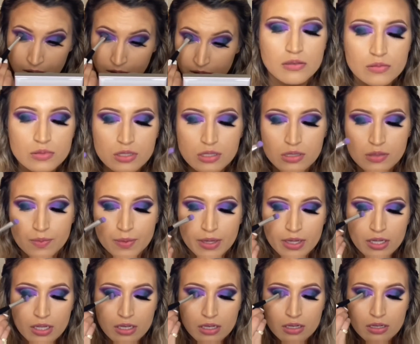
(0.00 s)
I'm just
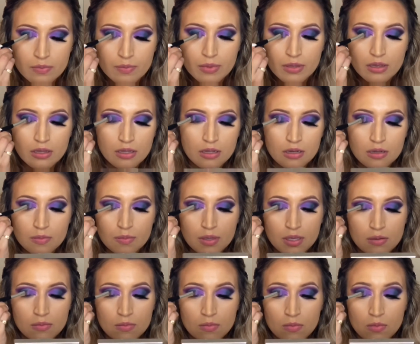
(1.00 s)
picking up a little
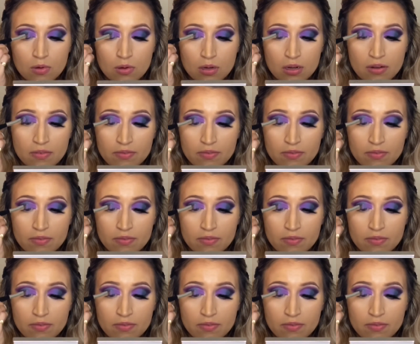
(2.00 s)
bit more